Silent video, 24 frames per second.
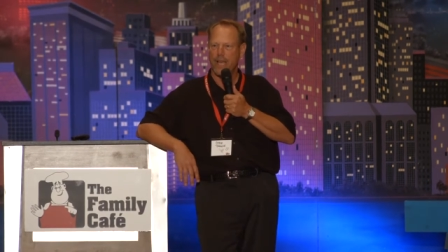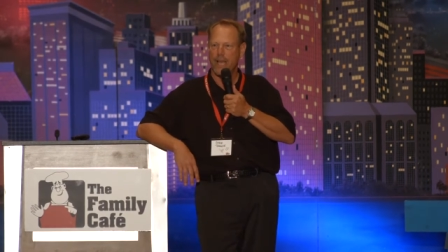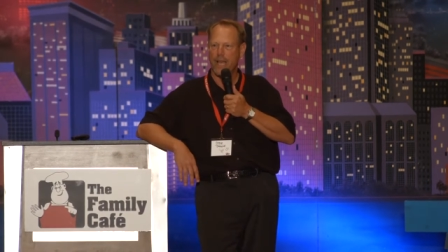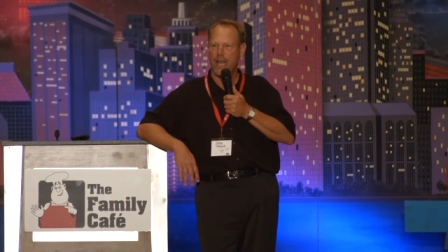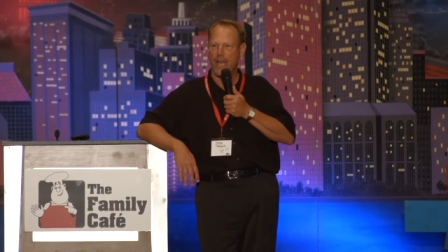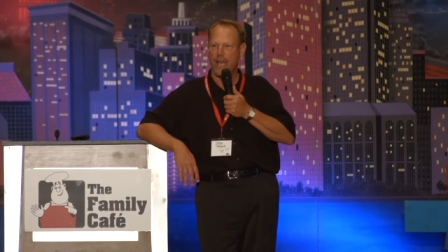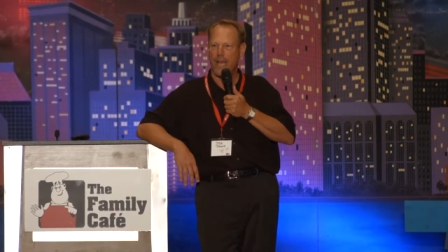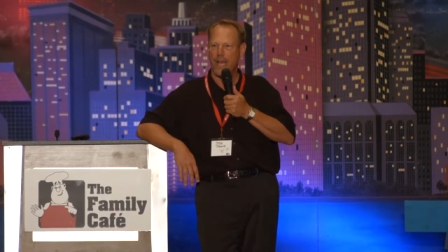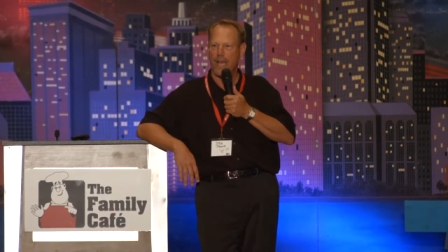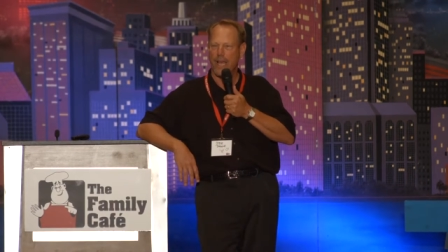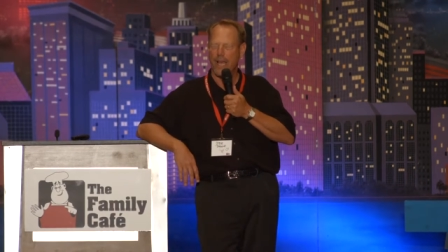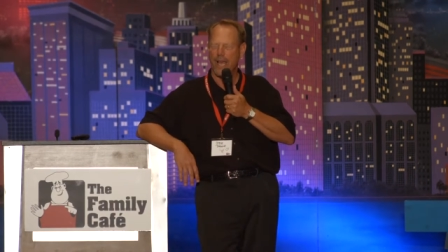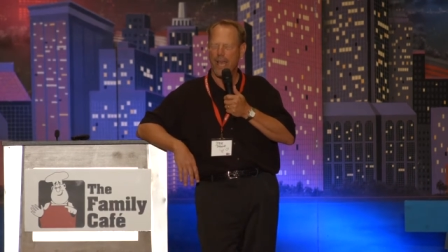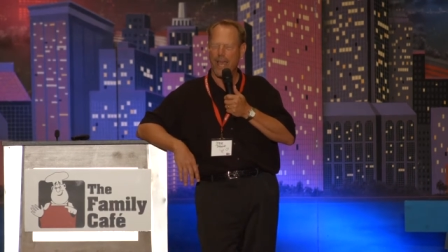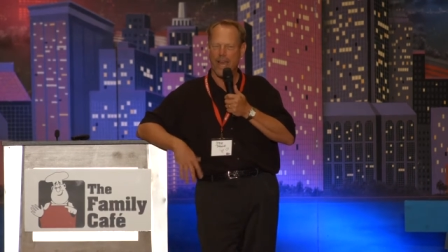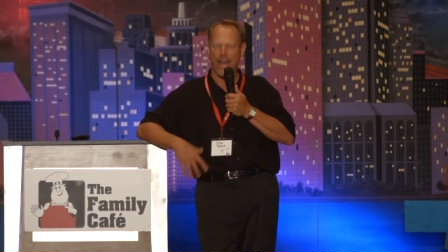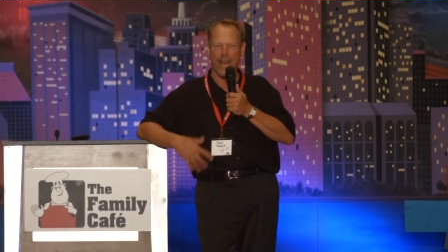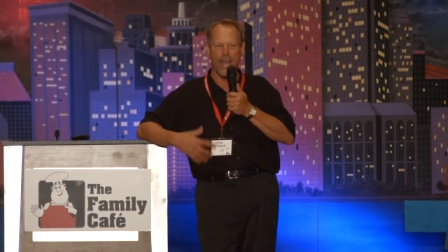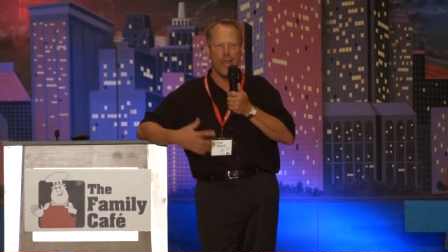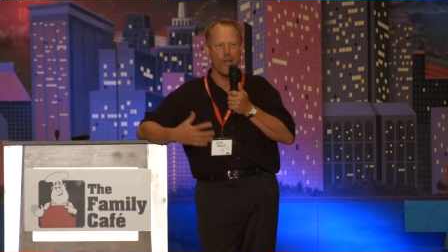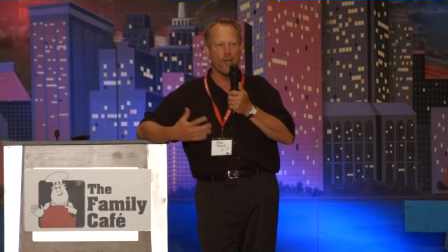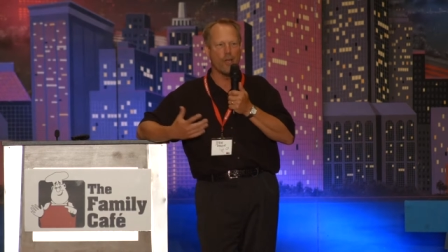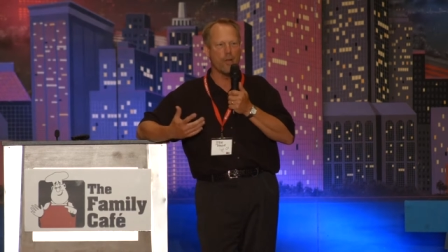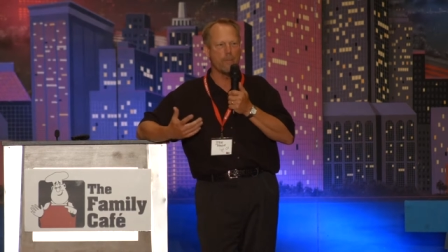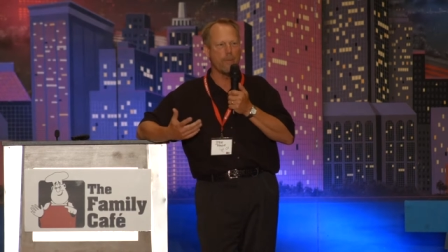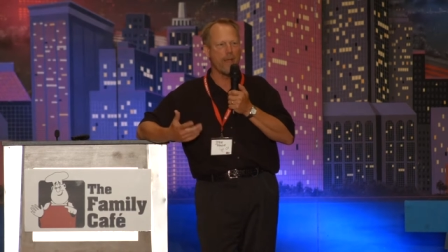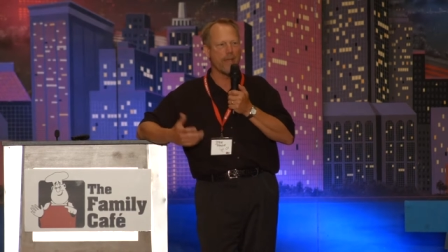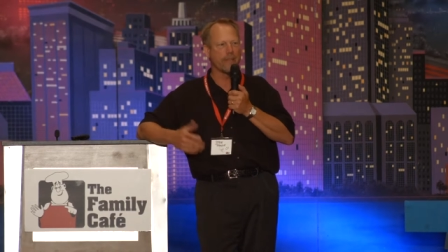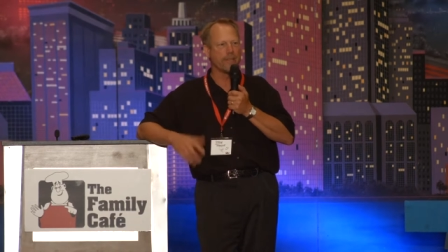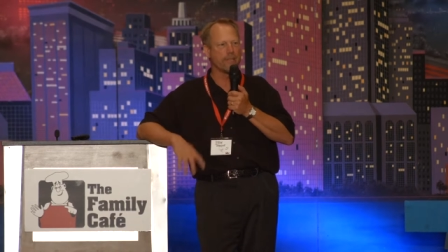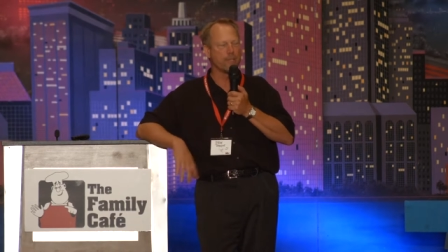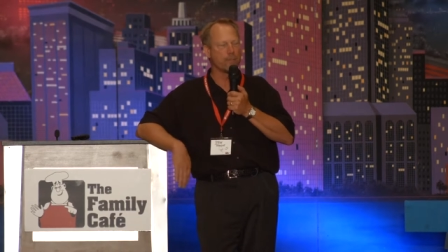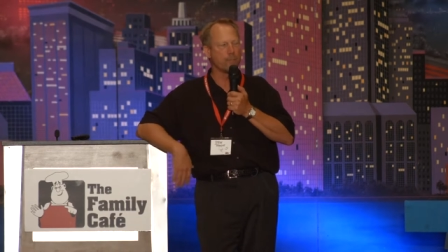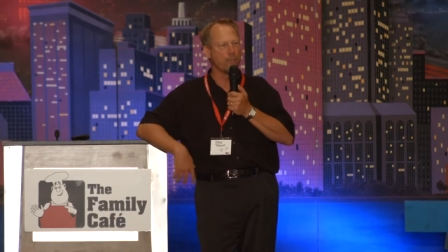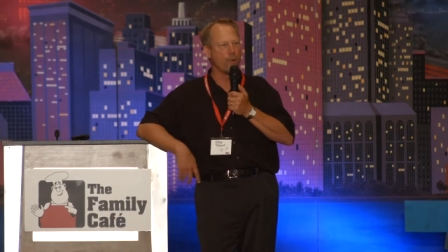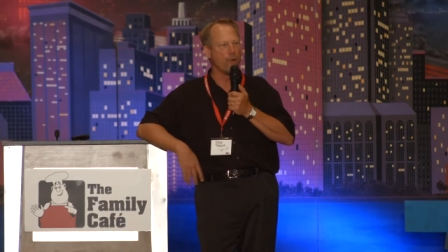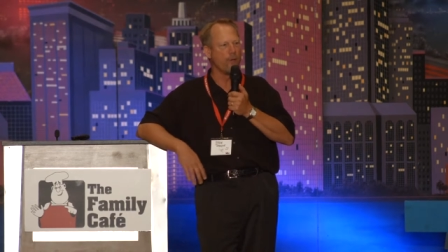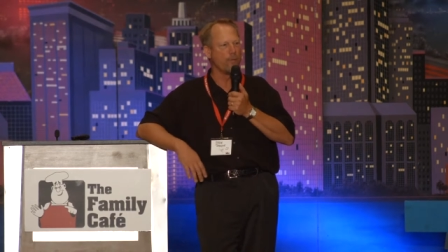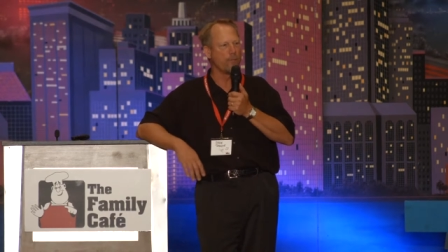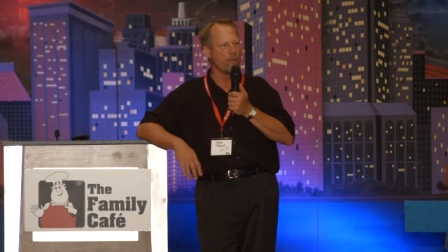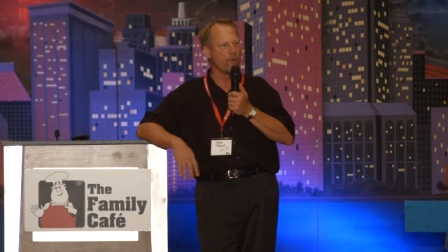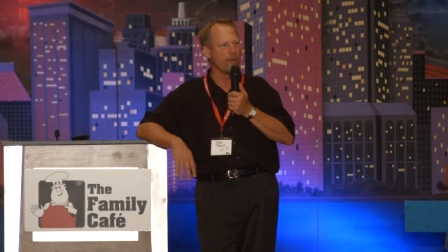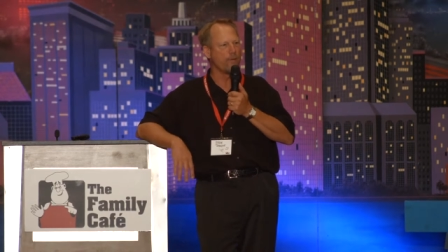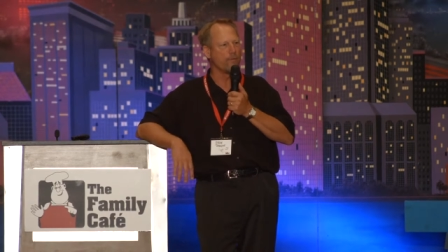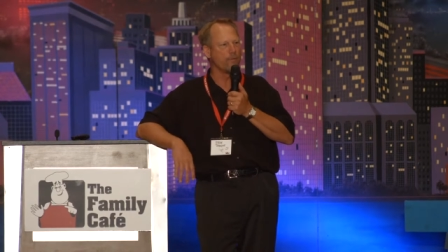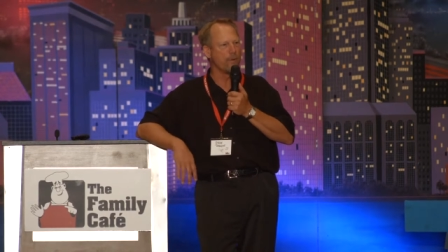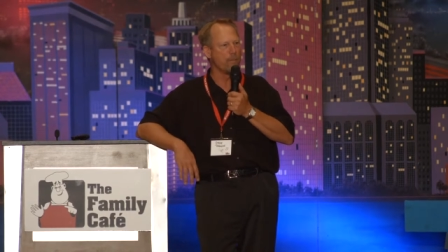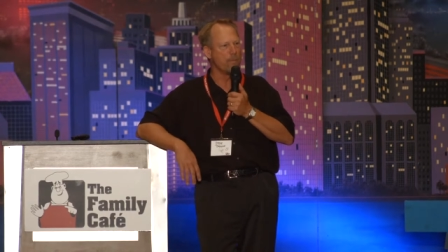uh, and I heard about this
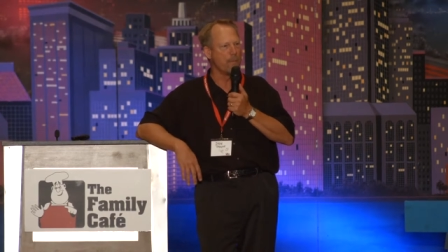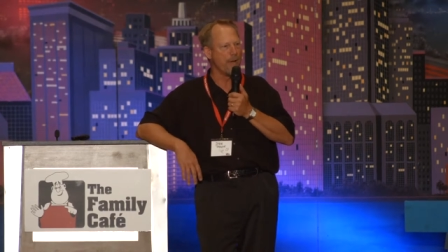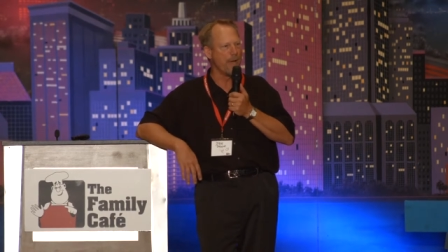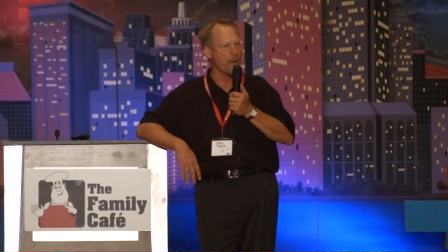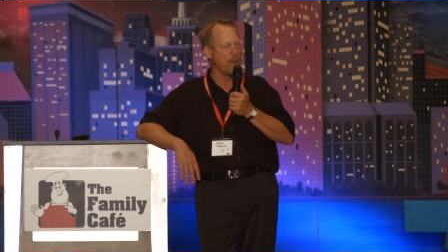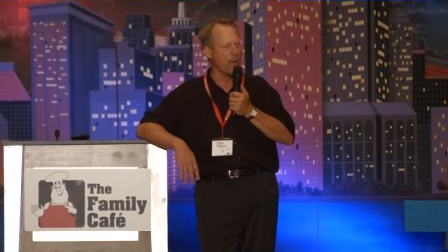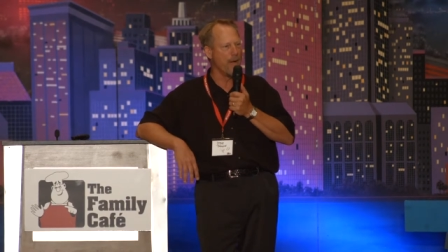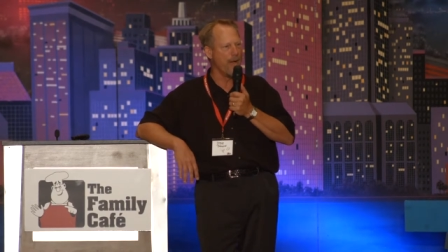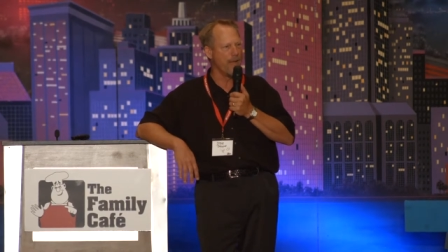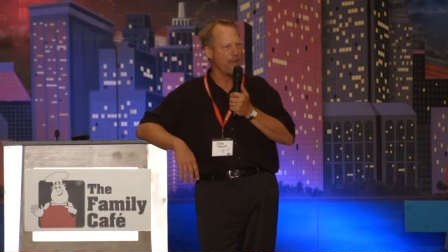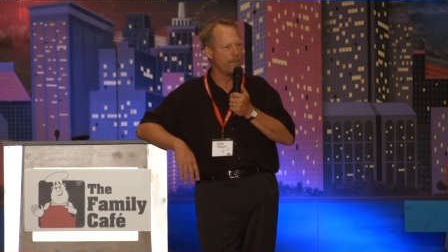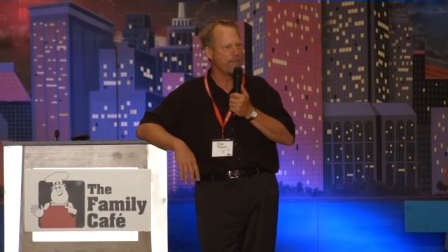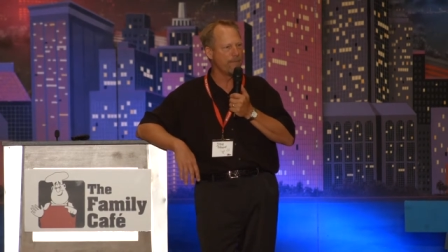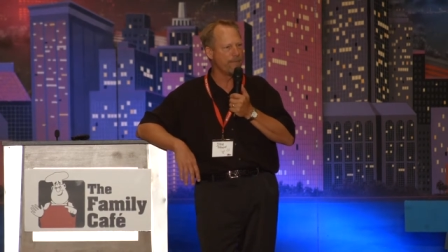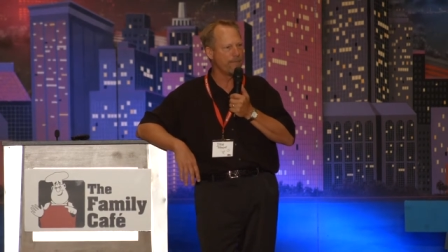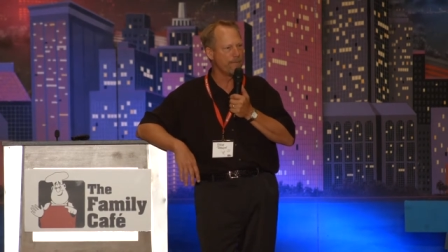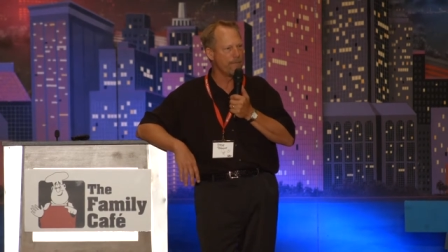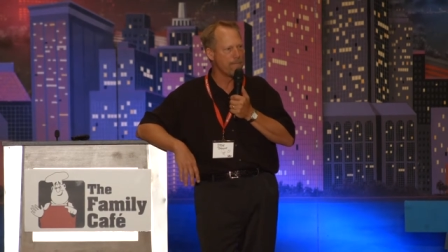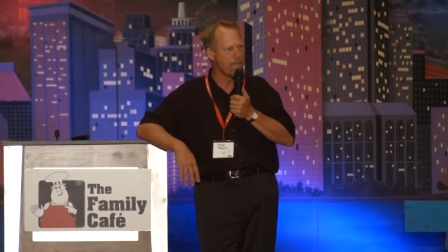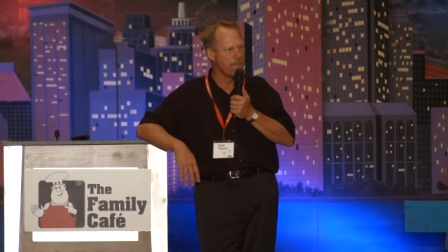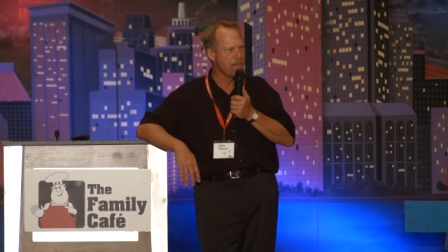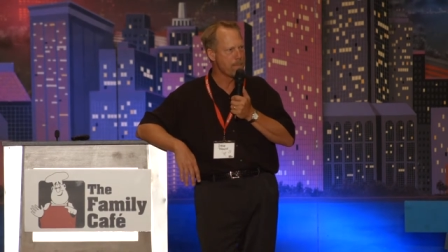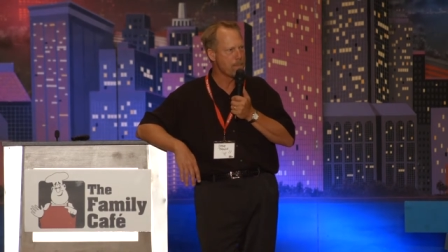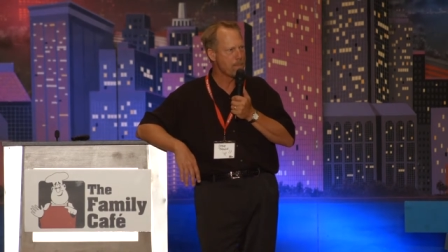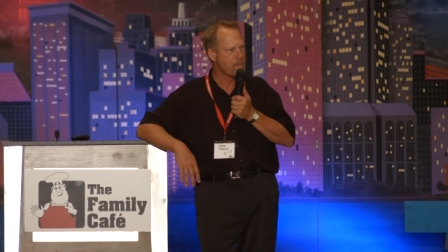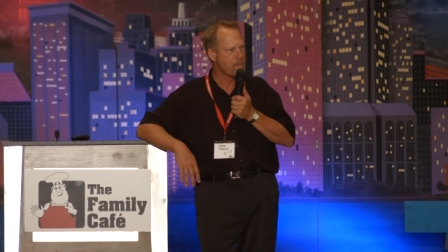boyfriend from my wife.